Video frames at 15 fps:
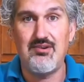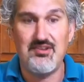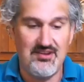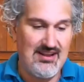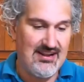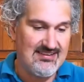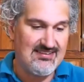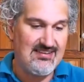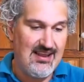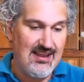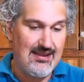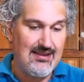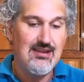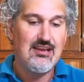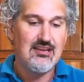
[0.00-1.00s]
or the next
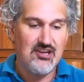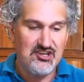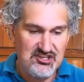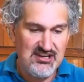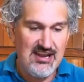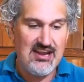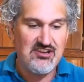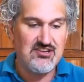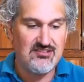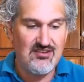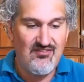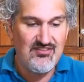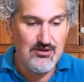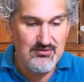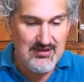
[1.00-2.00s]
day, because she ate just a
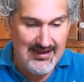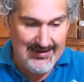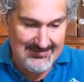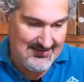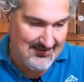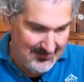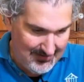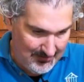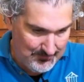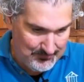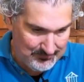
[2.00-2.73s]
few days ago.